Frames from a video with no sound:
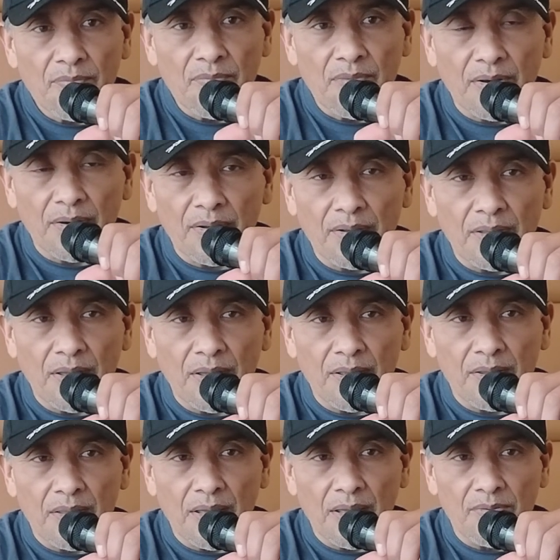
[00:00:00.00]

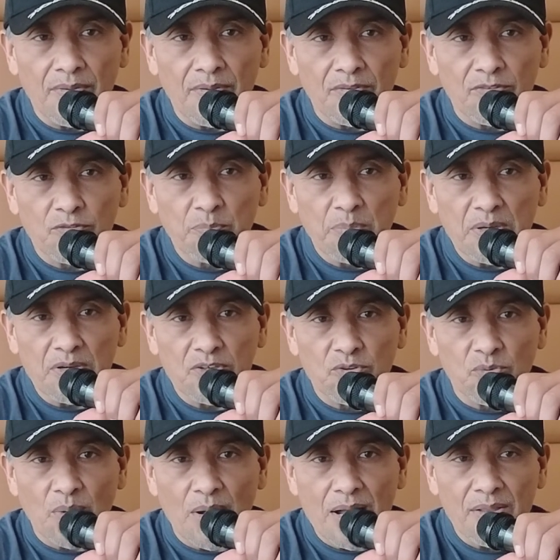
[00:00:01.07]
That the
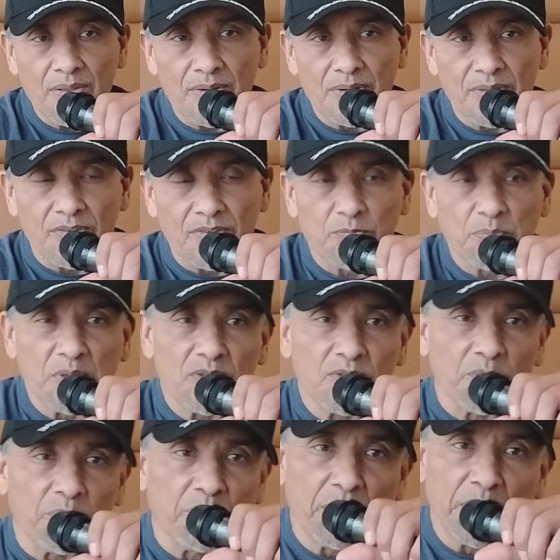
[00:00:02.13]
spirituality, the
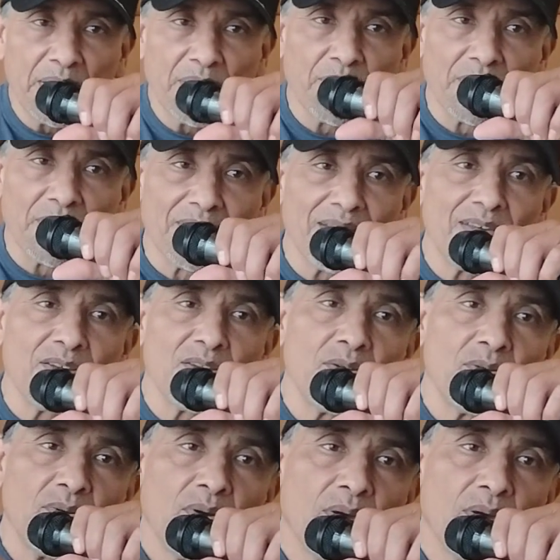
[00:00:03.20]
spiritual being within you,